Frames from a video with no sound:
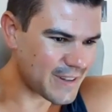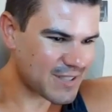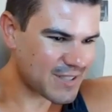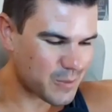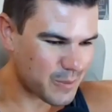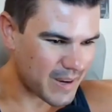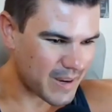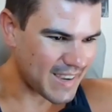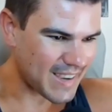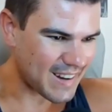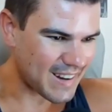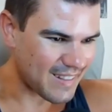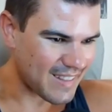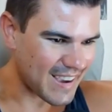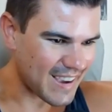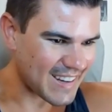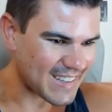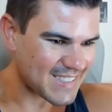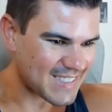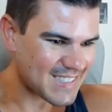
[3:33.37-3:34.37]
first week in
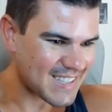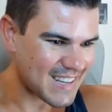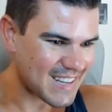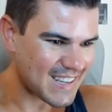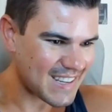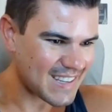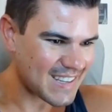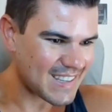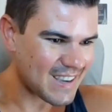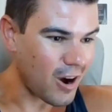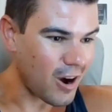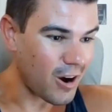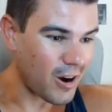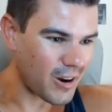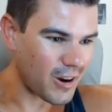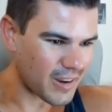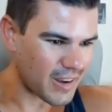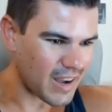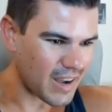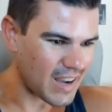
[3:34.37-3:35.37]
Atlantic City,
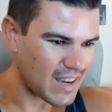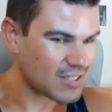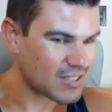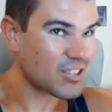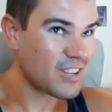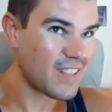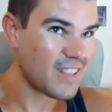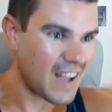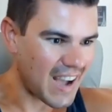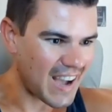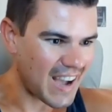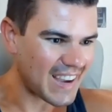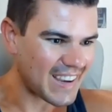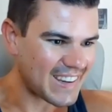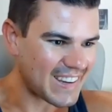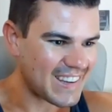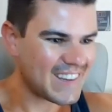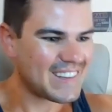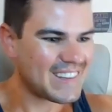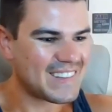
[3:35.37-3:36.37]

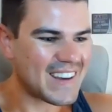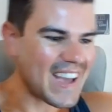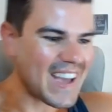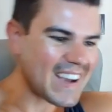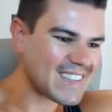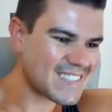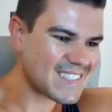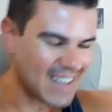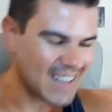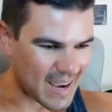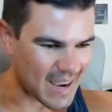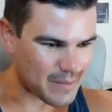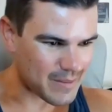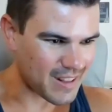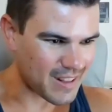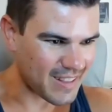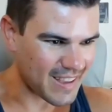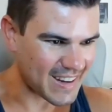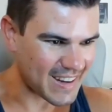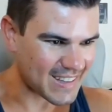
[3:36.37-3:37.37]
July, next time
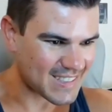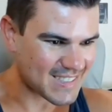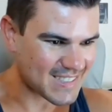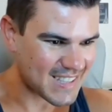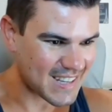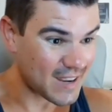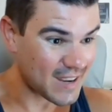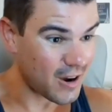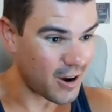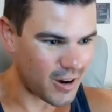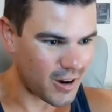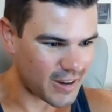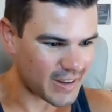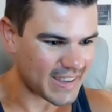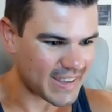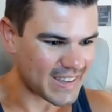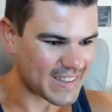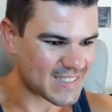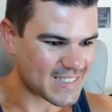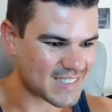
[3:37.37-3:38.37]
in Atlantic City,
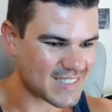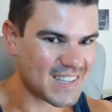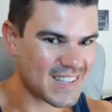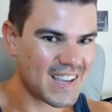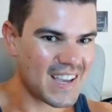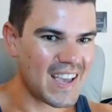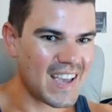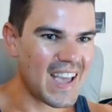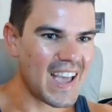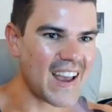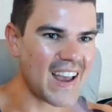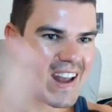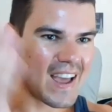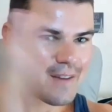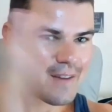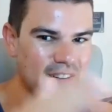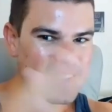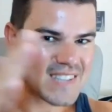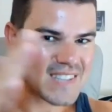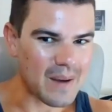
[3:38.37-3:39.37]
August. And
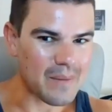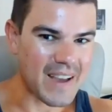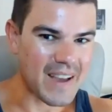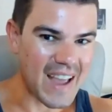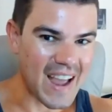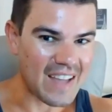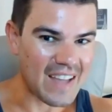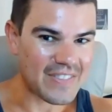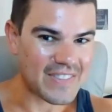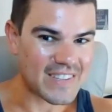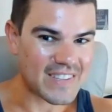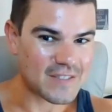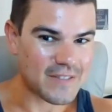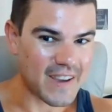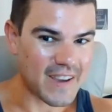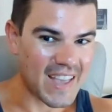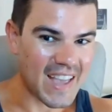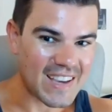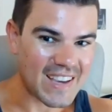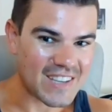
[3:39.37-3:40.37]
every time I had these
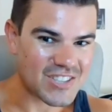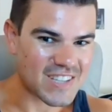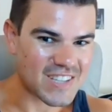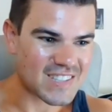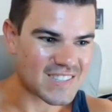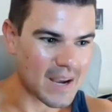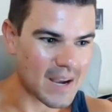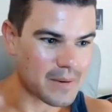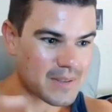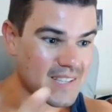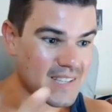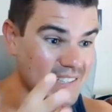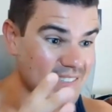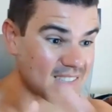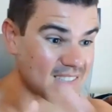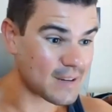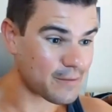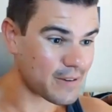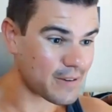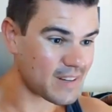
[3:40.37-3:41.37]
vacations, I was
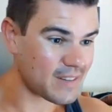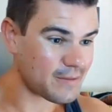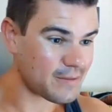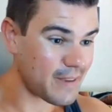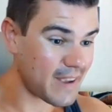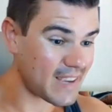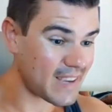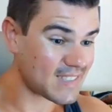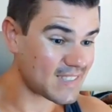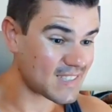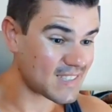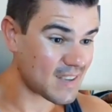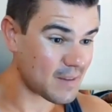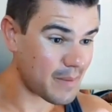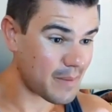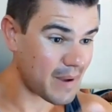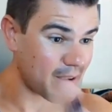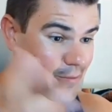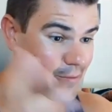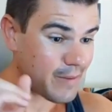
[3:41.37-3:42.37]
at different phases
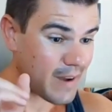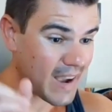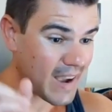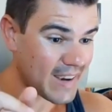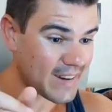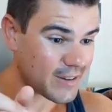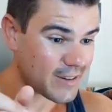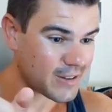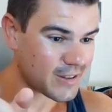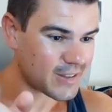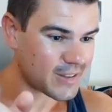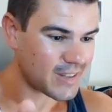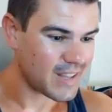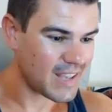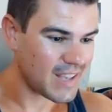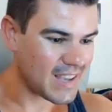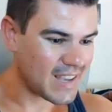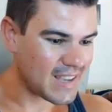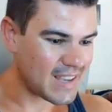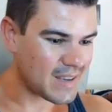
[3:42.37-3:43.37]
of my final
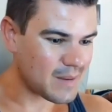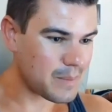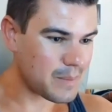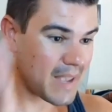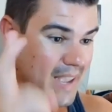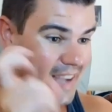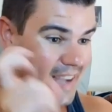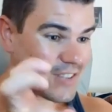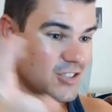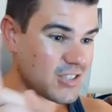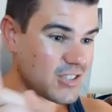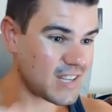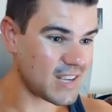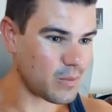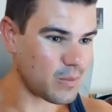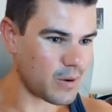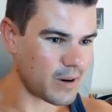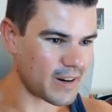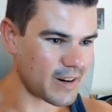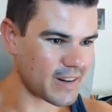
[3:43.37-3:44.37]

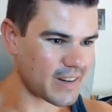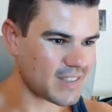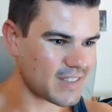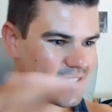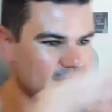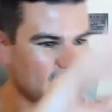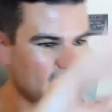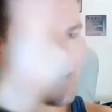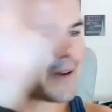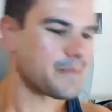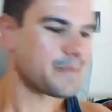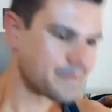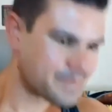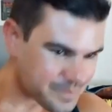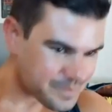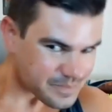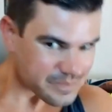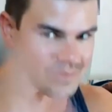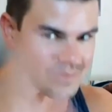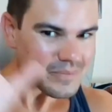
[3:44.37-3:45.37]
PhD work. So
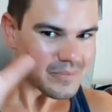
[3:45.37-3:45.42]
